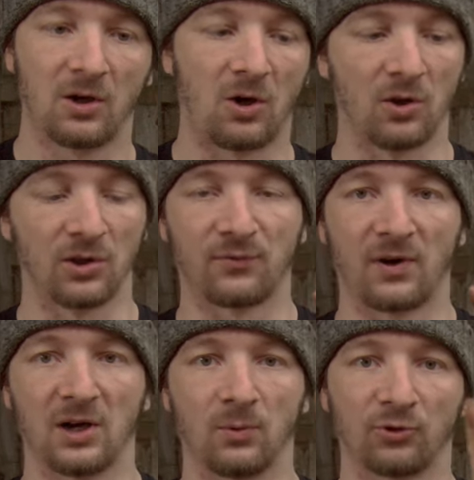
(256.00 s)
on the
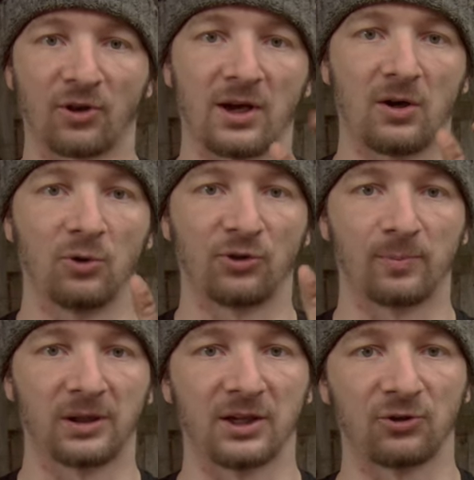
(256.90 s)
firewall. So that holds in
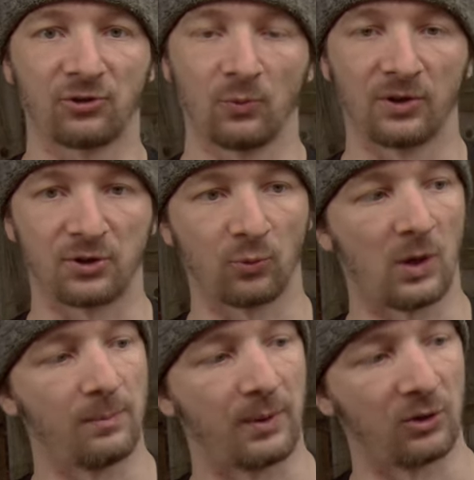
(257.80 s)
place with just
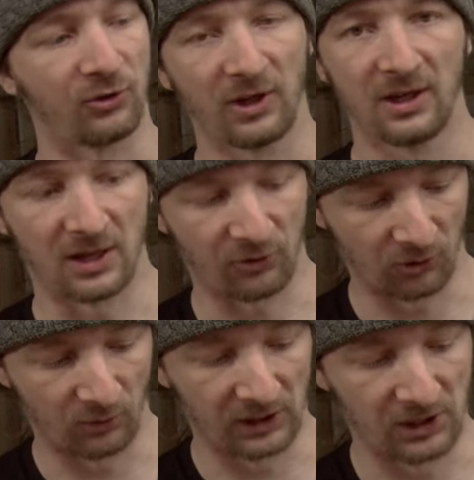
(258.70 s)
one bolt. That's
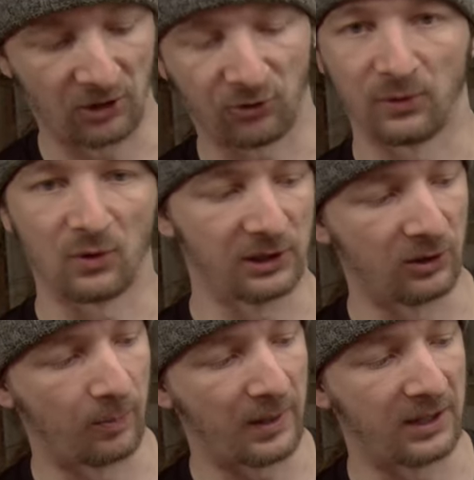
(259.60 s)
all really nice. And we've got a
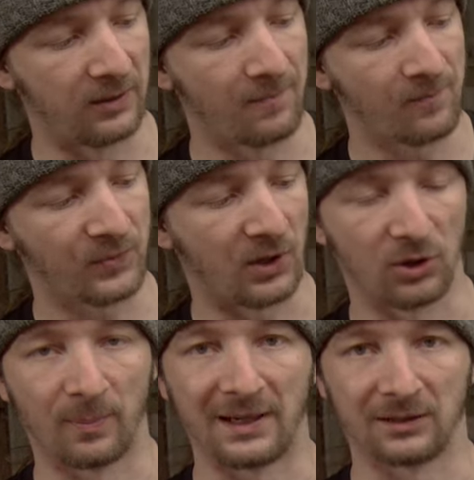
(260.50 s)
little pin on
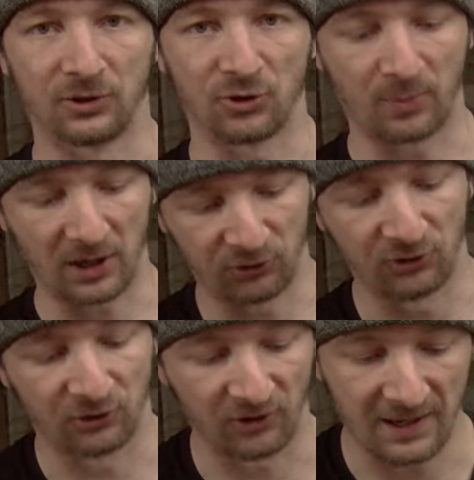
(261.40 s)
the pedal that just presses
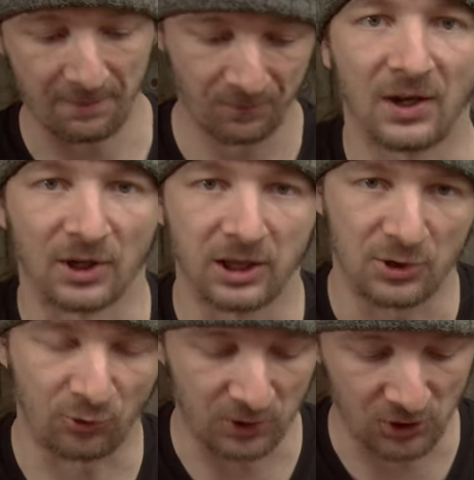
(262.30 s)
onto that. And the
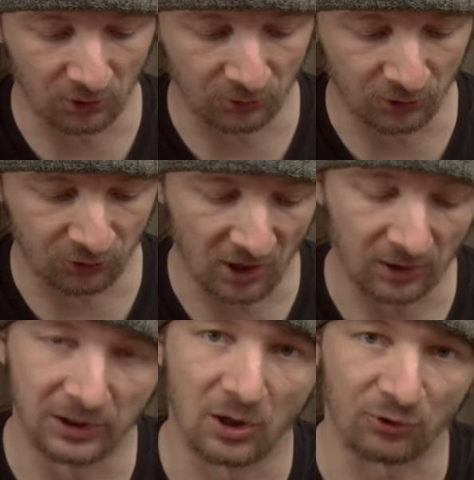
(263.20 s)
clutch switch holder is a
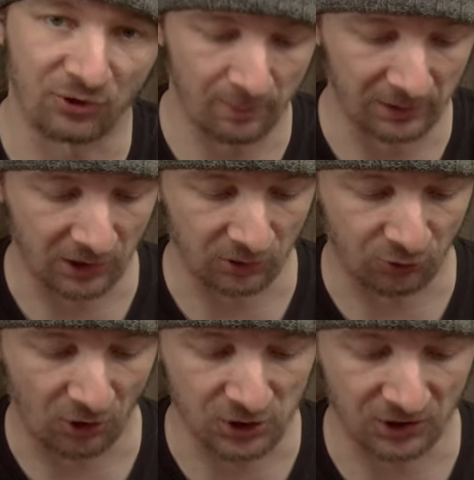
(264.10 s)
lot simpler
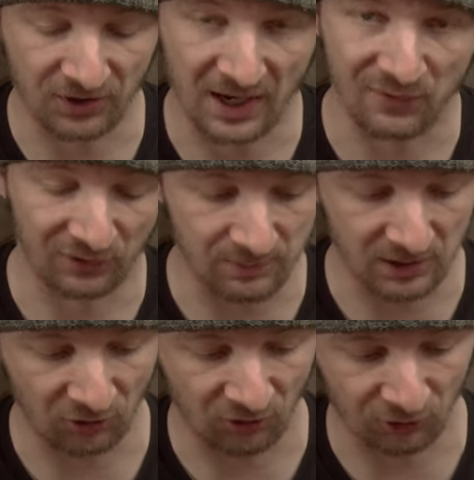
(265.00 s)
construction, thankfully,
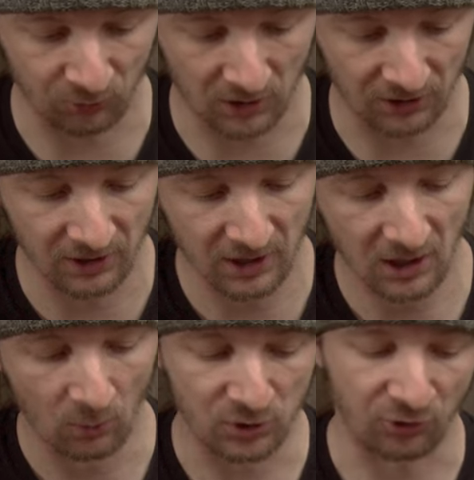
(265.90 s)
because this one,
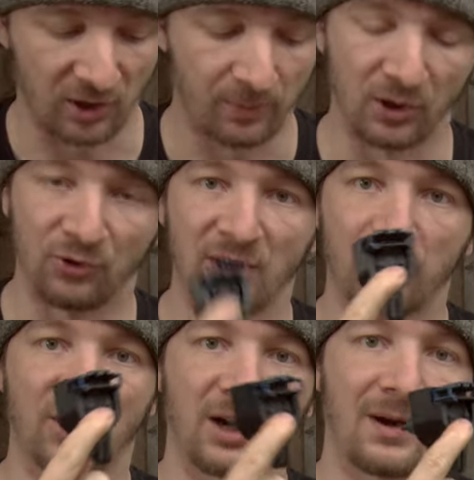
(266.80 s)
we're just going to put a zip
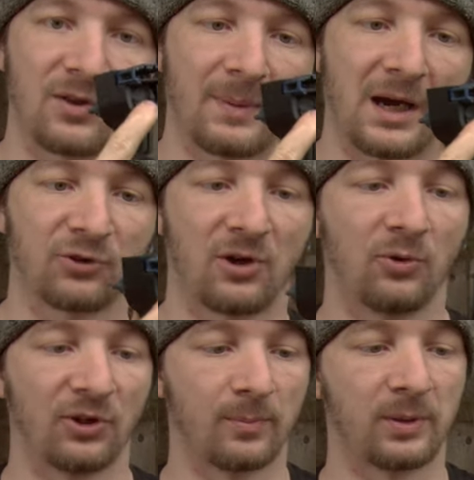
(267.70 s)
tie around the back to
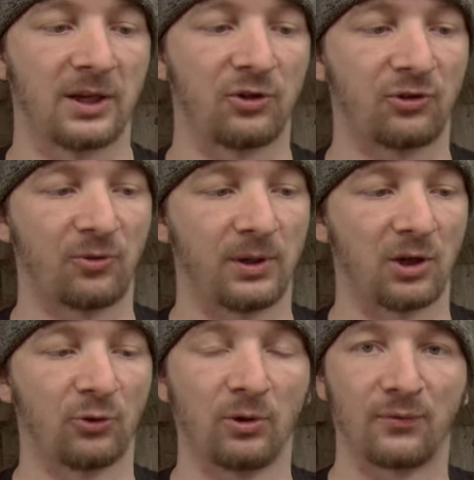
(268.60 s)
hold it in place
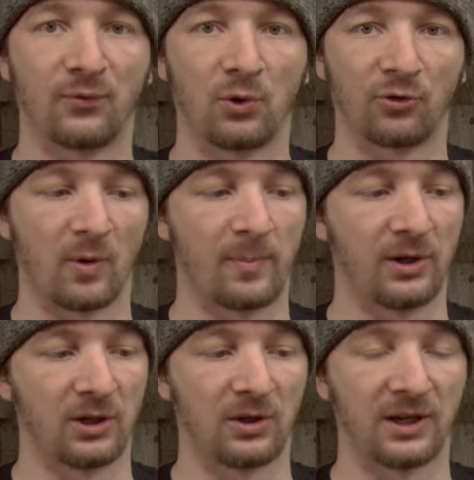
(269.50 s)
because all the force that we're
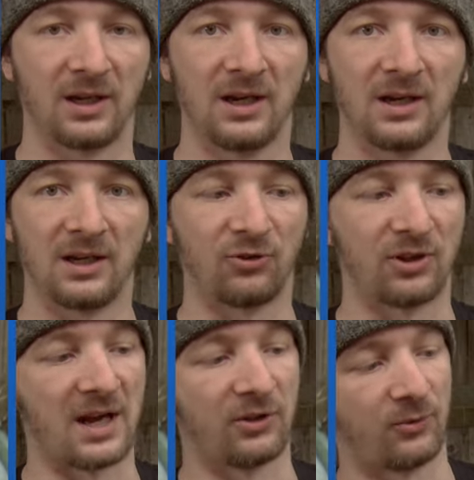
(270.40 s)
putting on it is
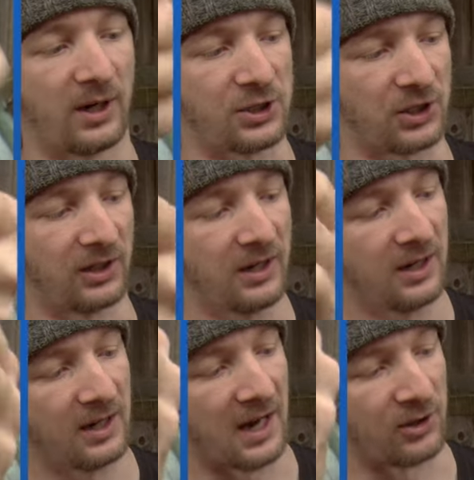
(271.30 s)
in that direction.
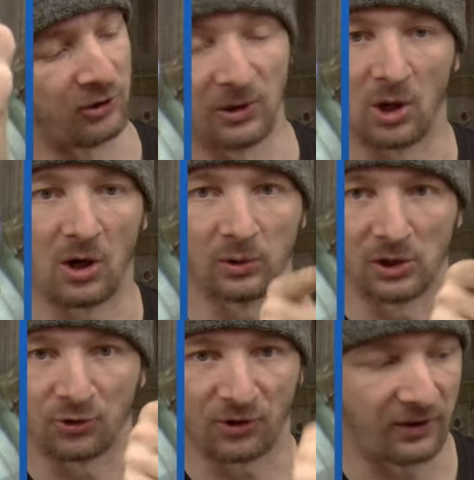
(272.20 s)
And there's a little hole
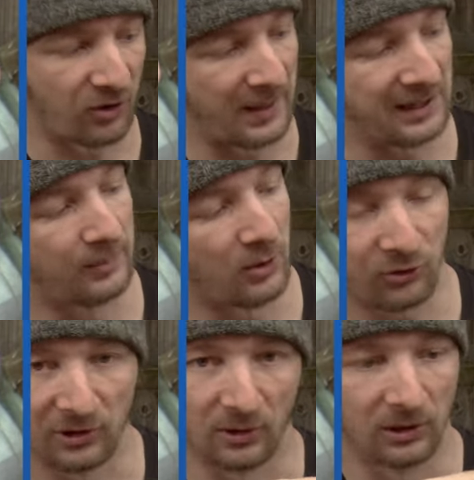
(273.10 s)
on the side of the pedal
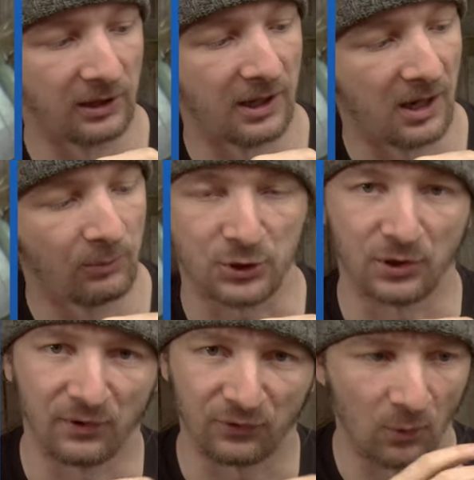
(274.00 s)
box, a little, I'm not sure
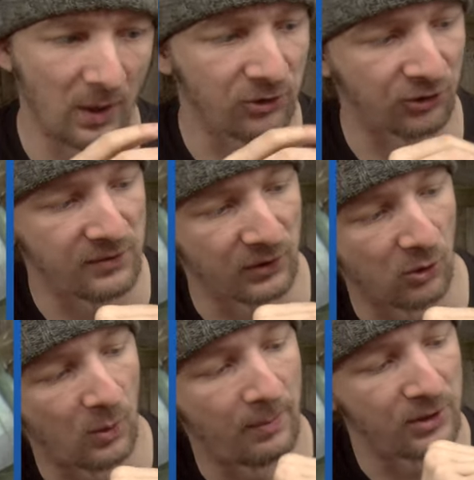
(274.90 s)
if it's for weight saving
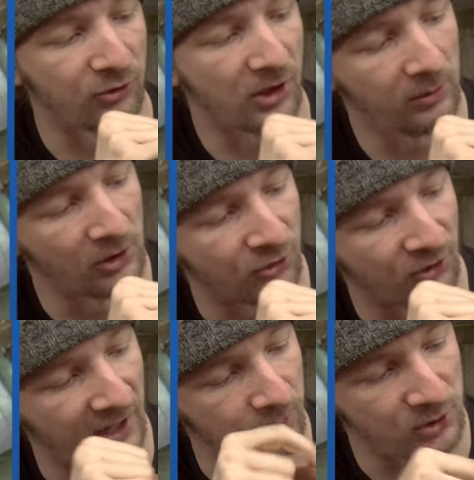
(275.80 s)
or what, but there's a hole in the
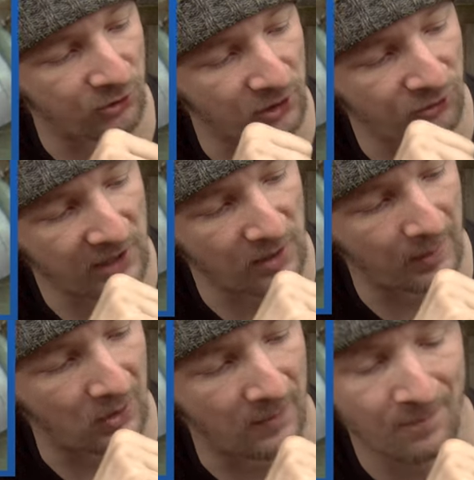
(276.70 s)
side. We're just going to send a
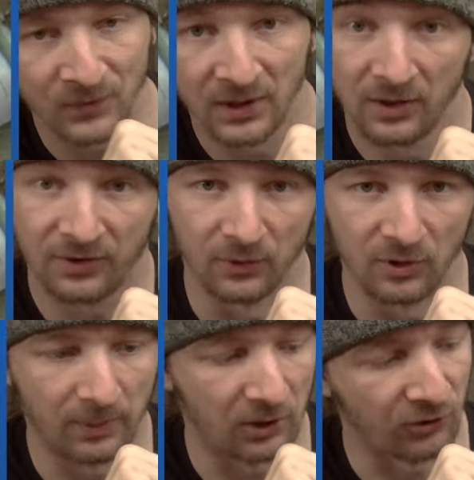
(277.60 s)
bolt through
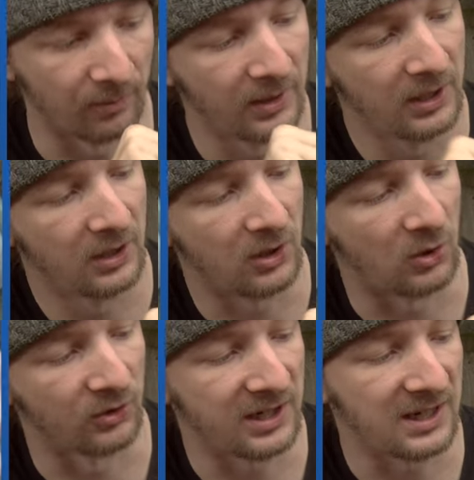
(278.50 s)
the bottom
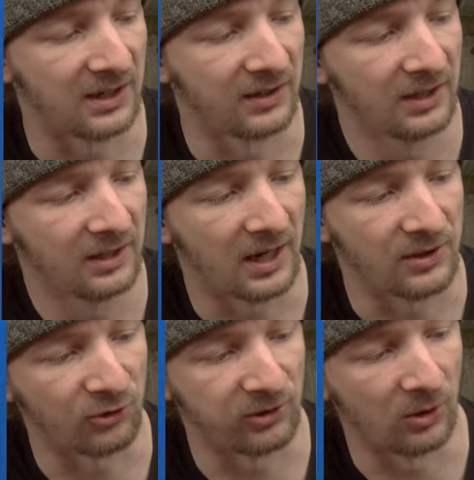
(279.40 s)
on here.
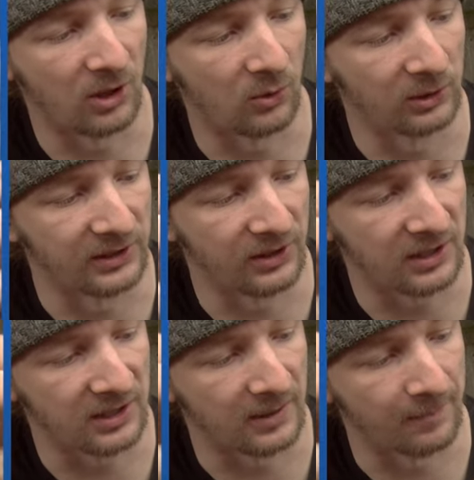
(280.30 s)
And this little hole in the,